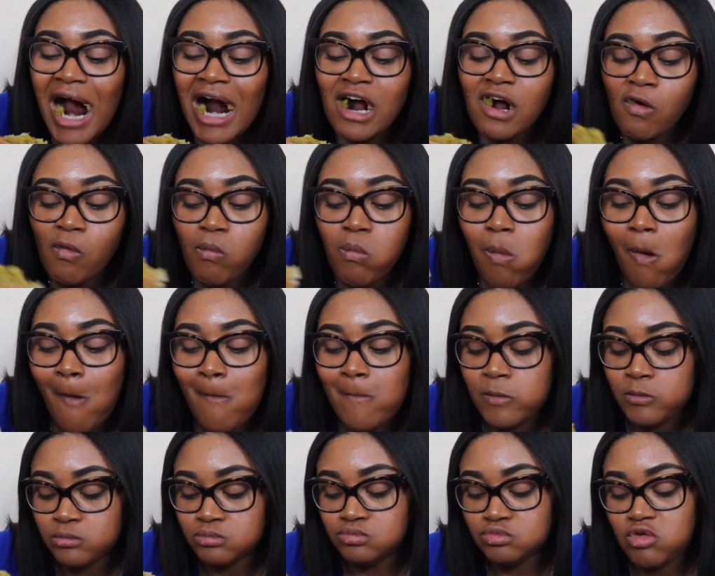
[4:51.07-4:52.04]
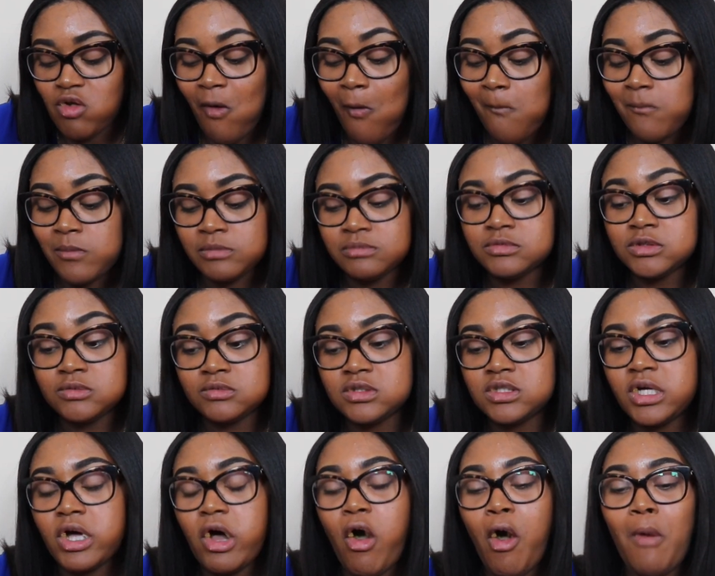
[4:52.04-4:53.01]
And it was
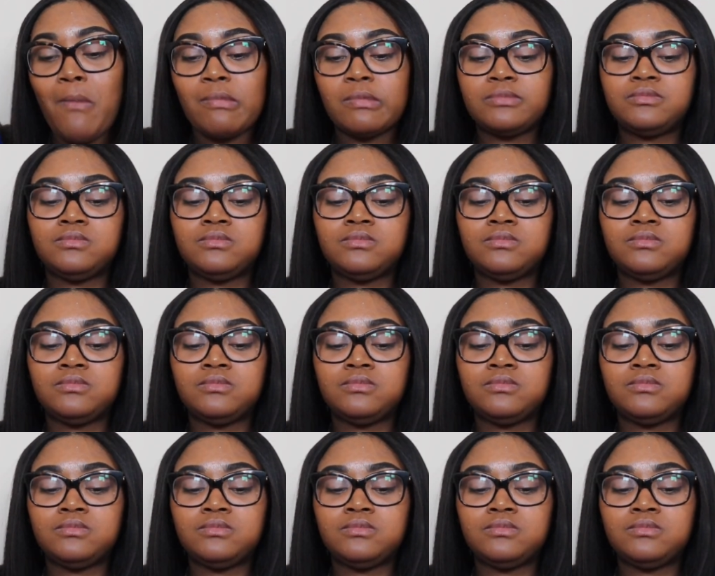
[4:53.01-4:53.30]
good.